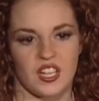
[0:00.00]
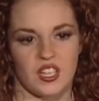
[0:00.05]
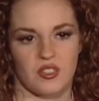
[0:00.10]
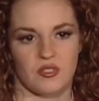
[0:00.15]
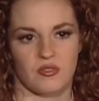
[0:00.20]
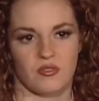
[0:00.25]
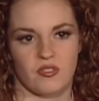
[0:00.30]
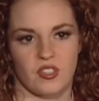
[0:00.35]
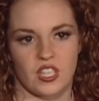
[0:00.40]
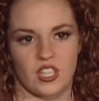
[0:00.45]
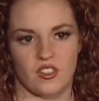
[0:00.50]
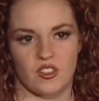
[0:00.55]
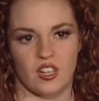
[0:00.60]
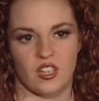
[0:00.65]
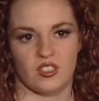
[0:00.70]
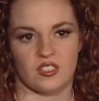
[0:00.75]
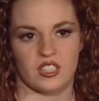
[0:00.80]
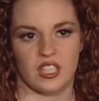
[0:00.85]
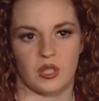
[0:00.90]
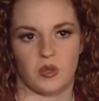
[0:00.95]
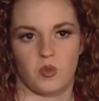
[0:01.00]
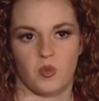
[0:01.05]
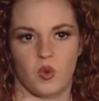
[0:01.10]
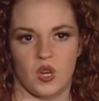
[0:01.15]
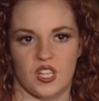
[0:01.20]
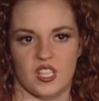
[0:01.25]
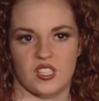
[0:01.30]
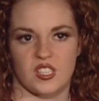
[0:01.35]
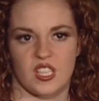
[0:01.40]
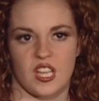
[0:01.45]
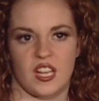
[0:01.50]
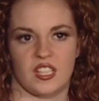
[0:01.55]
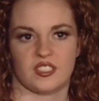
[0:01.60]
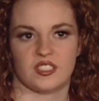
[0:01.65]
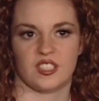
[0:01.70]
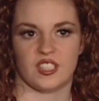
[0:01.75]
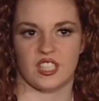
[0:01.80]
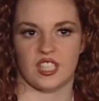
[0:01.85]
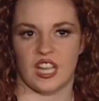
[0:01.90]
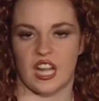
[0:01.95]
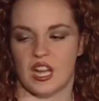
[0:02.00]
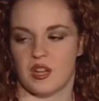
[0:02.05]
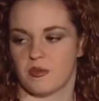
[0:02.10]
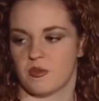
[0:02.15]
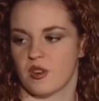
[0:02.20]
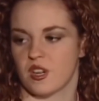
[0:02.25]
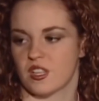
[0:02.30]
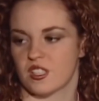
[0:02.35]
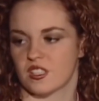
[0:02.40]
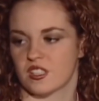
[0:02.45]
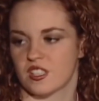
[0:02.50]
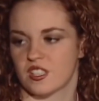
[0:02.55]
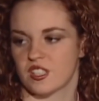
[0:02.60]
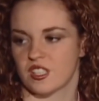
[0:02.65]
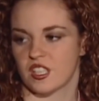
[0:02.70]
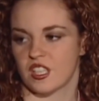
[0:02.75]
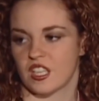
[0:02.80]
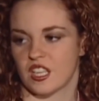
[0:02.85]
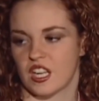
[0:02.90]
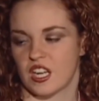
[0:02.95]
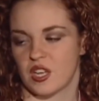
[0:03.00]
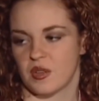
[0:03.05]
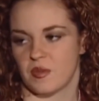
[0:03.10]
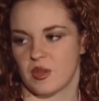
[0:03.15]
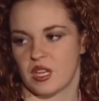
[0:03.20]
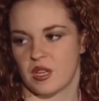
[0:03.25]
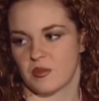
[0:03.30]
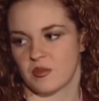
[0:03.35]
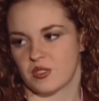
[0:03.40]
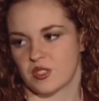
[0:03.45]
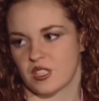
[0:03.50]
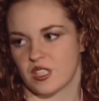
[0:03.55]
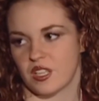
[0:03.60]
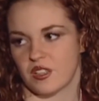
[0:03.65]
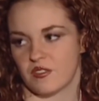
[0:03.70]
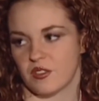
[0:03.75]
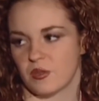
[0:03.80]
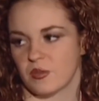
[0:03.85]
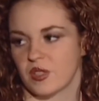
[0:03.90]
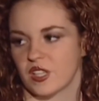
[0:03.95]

can figure out like what exactly the guy wants, and I am able to give him